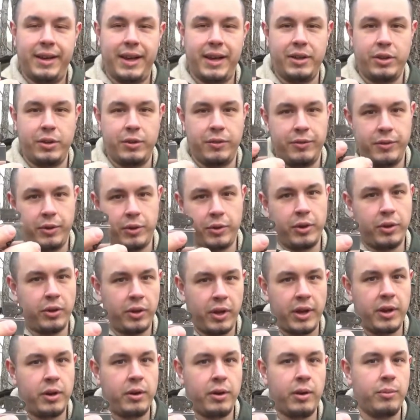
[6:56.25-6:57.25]
and you fill
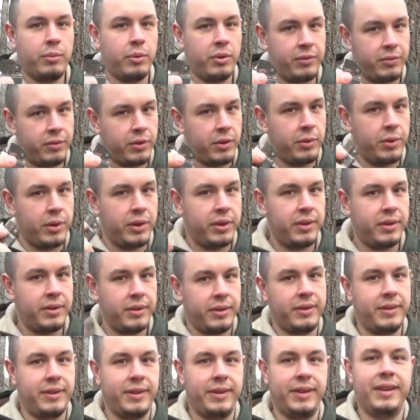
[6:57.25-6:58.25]
your lighter up with fluid,
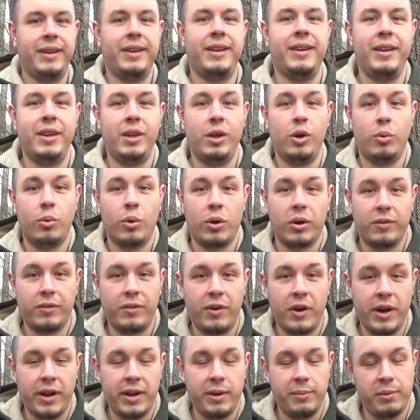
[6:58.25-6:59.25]
it'll work
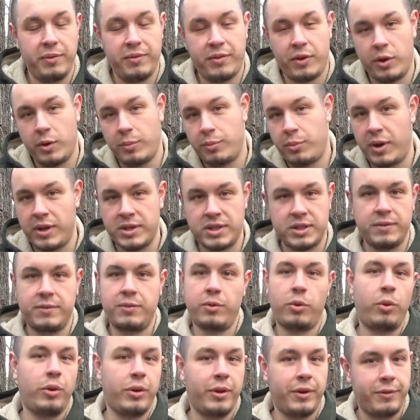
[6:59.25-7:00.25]
fine and be very impressive
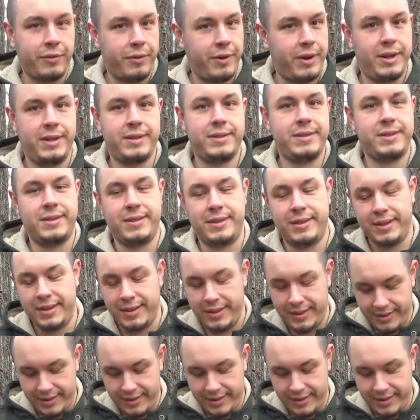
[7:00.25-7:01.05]
for all your friends.